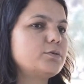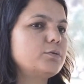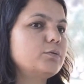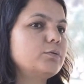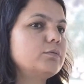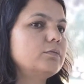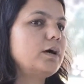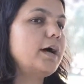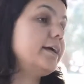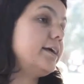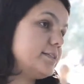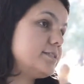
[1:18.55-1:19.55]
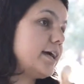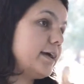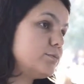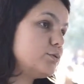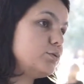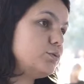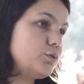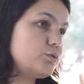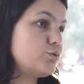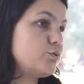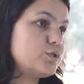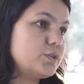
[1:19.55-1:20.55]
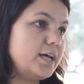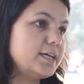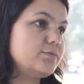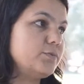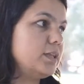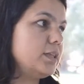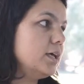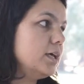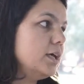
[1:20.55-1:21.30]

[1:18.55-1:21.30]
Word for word: so I get time to socialize with